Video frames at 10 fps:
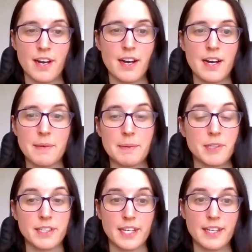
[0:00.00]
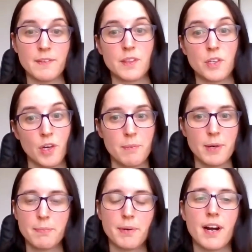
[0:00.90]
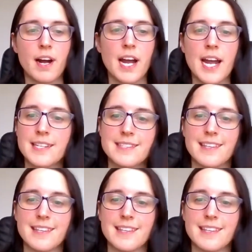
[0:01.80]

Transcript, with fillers: Um, I'm going to get given the Nobel Prize.